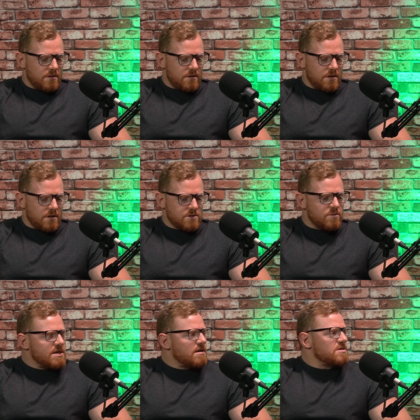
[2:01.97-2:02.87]
It's
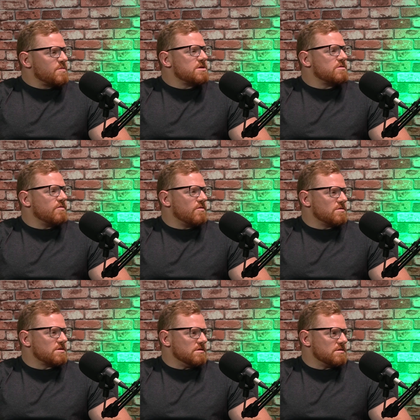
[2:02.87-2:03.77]
almost like our special
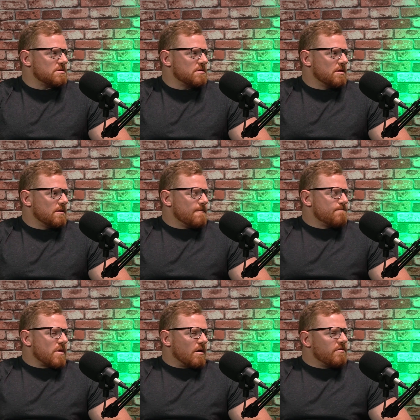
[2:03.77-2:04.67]
forces. I don't
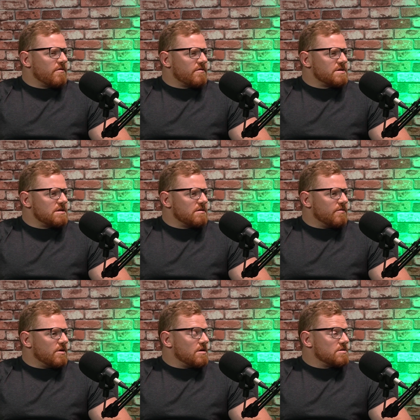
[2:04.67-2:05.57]
know if you've ever seen the
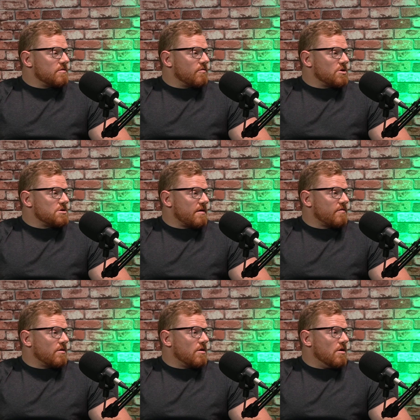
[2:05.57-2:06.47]
videos of what you have
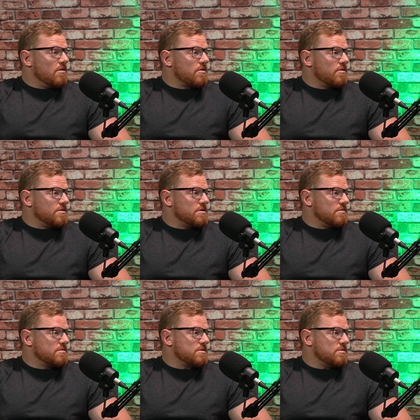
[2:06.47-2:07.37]
to go through
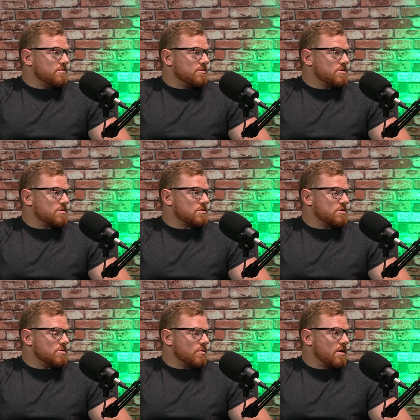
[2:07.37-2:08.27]
to
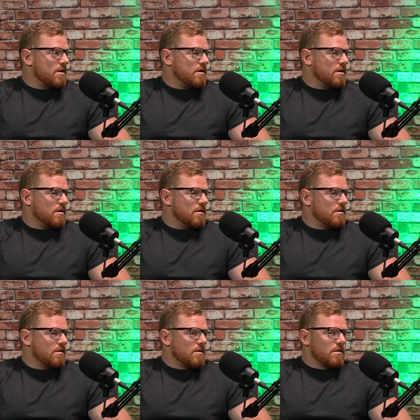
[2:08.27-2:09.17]
join
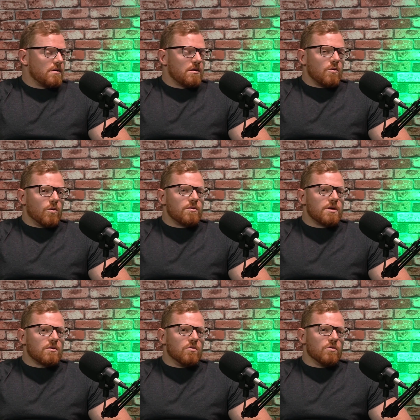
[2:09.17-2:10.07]
what are
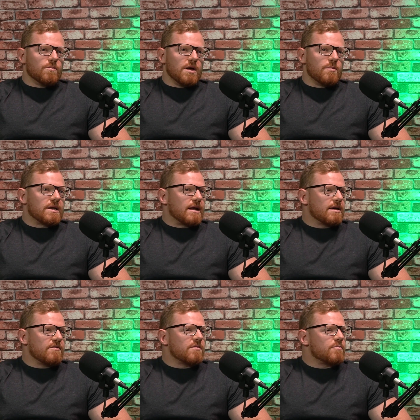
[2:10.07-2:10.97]
they called, man? But
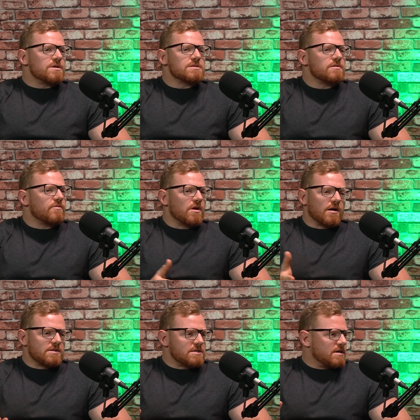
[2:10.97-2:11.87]
like if the president of the
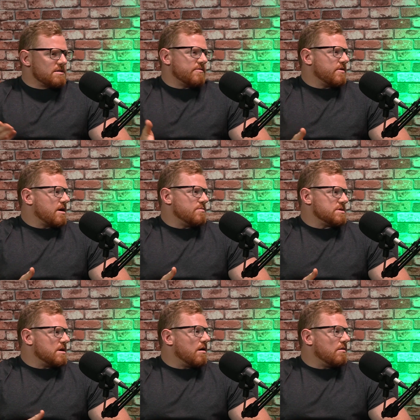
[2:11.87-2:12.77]
United States ever
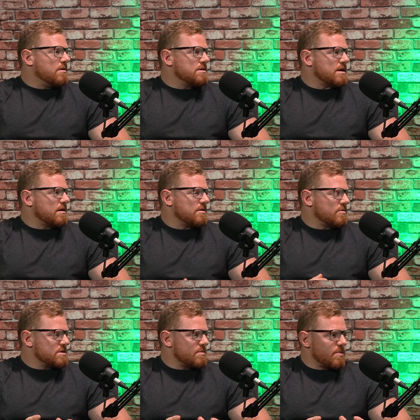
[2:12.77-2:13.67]
comes down, it's like it
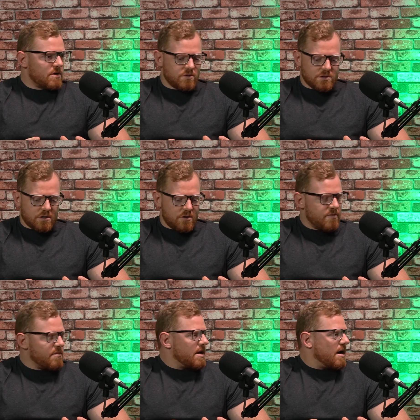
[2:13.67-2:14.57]
was a group
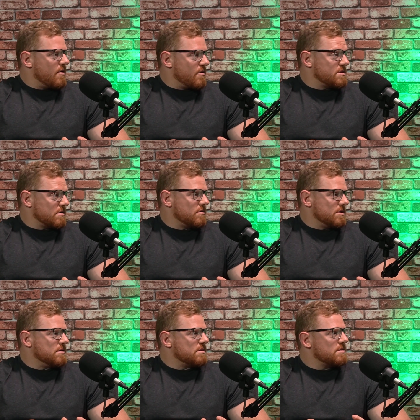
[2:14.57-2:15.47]
of about 100
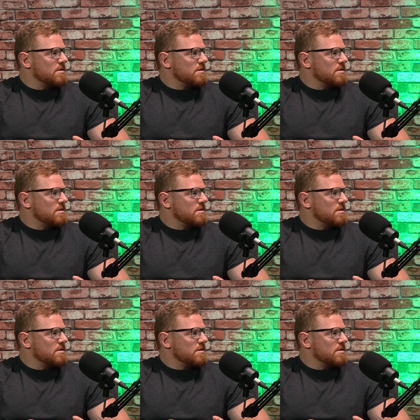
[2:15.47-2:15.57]
soldiers.